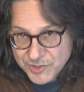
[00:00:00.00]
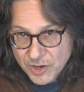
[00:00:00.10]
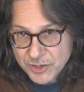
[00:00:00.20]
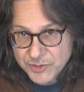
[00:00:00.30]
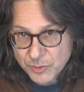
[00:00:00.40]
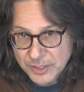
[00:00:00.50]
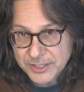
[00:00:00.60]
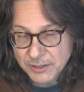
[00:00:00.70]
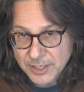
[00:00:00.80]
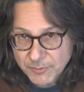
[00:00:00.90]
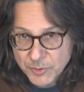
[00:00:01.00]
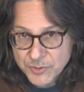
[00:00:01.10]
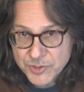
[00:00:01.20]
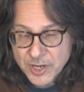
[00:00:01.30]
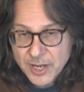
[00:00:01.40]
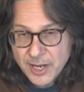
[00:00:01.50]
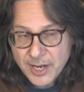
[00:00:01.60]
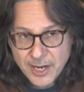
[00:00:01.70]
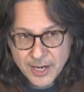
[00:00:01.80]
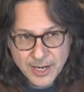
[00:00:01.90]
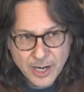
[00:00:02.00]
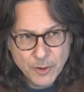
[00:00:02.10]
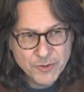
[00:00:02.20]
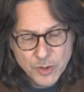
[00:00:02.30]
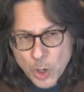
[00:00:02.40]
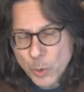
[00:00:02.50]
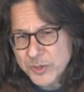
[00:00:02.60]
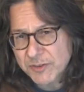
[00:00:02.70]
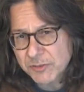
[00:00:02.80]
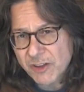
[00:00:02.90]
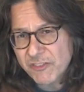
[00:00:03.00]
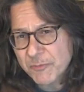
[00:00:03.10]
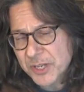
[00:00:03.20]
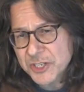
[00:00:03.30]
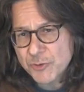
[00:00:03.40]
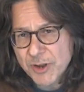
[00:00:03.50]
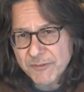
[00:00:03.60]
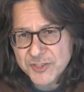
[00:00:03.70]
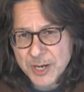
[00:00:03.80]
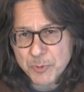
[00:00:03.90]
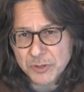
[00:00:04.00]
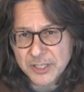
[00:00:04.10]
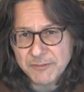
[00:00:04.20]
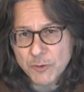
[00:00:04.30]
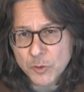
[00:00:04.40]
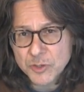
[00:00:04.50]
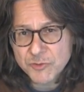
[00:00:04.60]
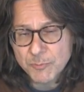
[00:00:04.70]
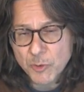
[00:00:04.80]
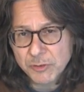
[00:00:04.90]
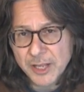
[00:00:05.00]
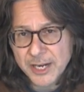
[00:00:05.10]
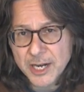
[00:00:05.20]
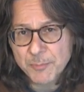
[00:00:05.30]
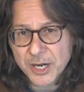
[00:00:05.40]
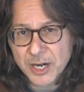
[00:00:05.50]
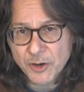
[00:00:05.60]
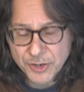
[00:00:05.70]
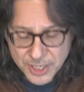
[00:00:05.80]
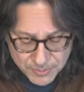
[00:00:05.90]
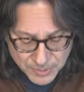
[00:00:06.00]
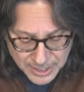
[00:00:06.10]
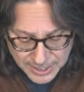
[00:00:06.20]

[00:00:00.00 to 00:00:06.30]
song certainly delivers, and I always have loved it because you have separate lead vocals from both Lennon and McCartney.